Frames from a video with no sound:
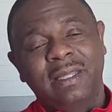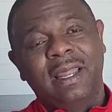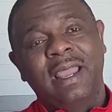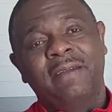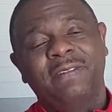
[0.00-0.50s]

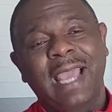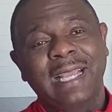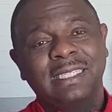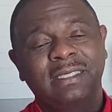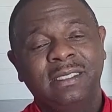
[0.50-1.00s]
that have
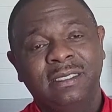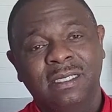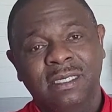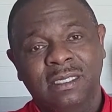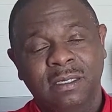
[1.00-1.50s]
tax liens
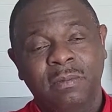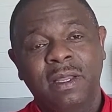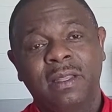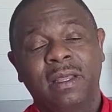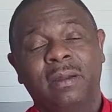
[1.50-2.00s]
against them
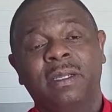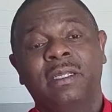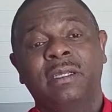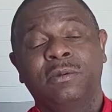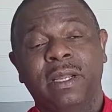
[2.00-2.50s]
and that are
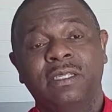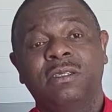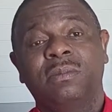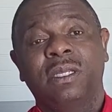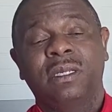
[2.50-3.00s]
getting ready
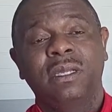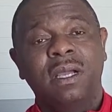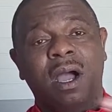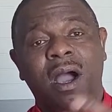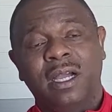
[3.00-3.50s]
to be
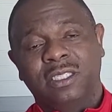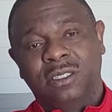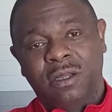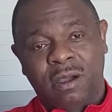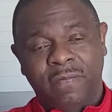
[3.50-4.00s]

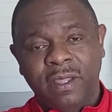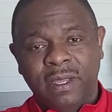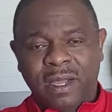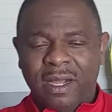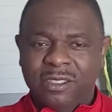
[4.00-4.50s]
auctioned off.
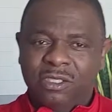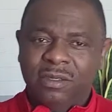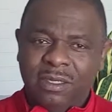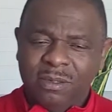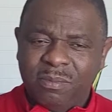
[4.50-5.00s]

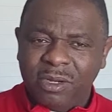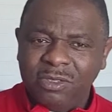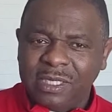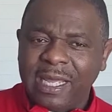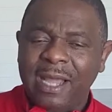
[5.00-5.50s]
Generally,
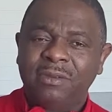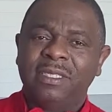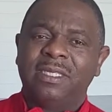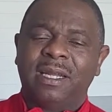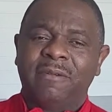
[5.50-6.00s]
most
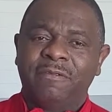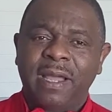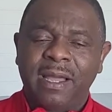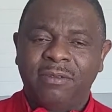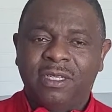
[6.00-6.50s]
counties that I
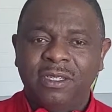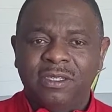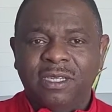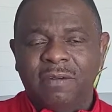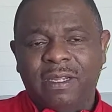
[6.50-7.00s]
found here in
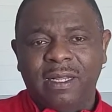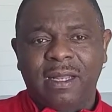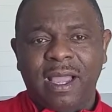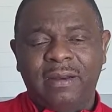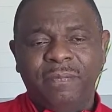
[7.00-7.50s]
South
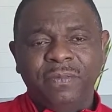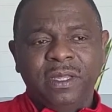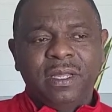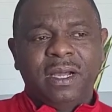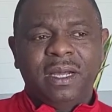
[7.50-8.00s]
Carolina,
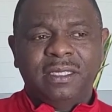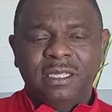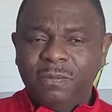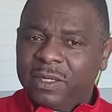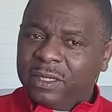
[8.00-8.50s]

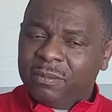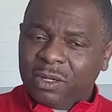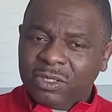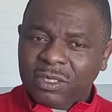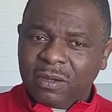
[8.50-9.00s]
typically
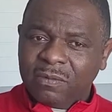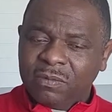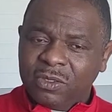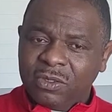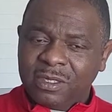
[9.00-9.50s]
most of them
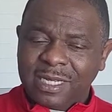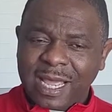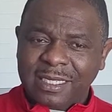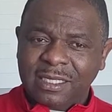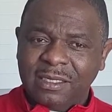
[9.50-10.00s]
do their
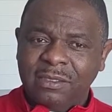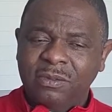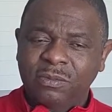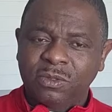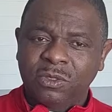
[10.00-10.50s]
tax sales
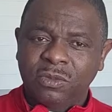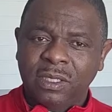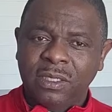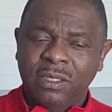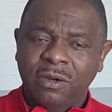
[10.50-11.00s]

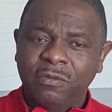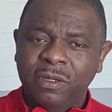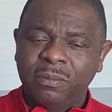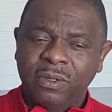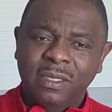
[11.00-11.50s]
between
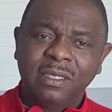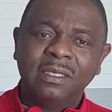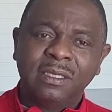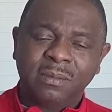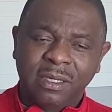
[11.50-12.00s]
November and
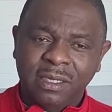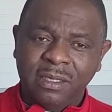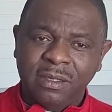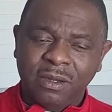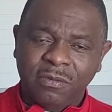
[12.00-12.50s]
December, the
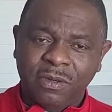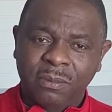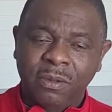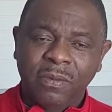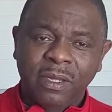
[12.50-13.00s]
end of November